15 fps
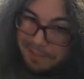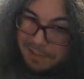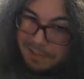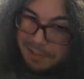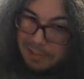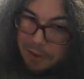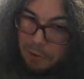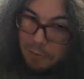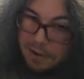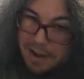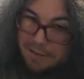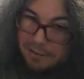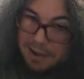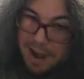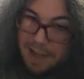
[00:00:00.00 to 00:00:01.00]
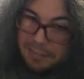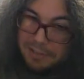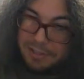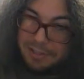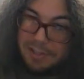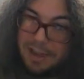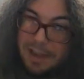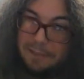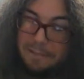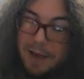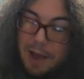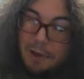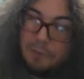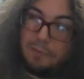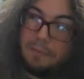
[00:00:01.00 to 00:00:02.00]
So we never got this game. I don't